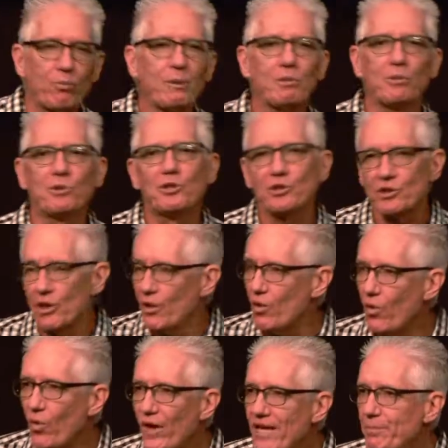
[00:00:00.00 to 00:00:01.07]
People were just
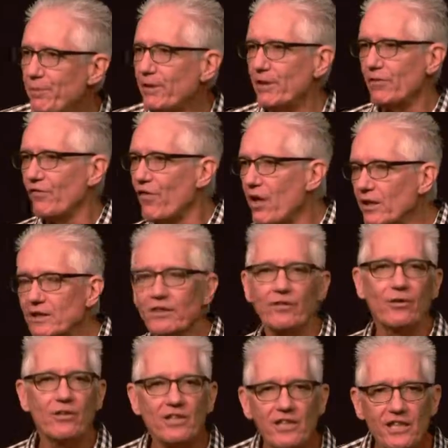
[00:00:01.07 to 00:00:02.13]
weeping and falling on
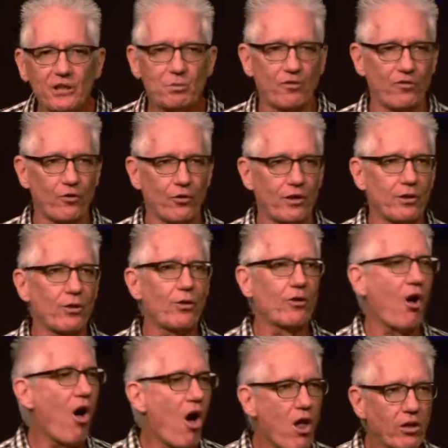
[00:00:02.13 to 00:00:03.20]
their knees before the Lord.
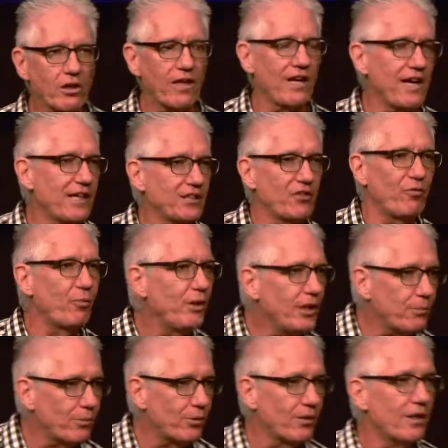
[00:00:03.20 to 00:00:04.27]
All kinds of
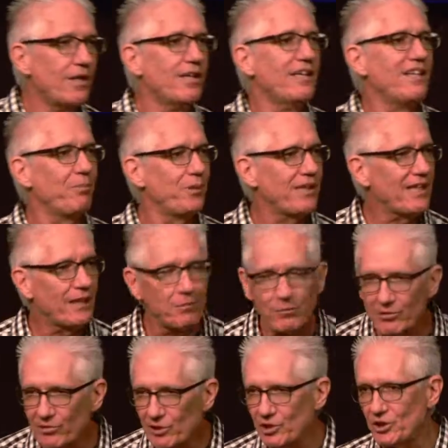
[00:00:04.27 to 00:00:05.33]
people became
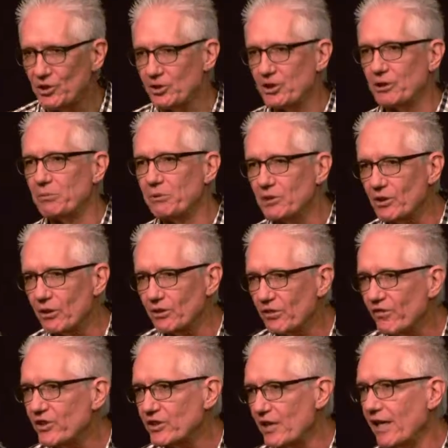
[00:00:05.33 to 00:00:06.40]
Christians as a result
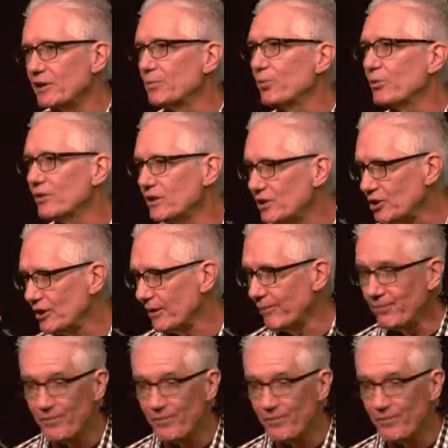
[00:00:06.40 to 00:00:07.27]
of this guy's preaching.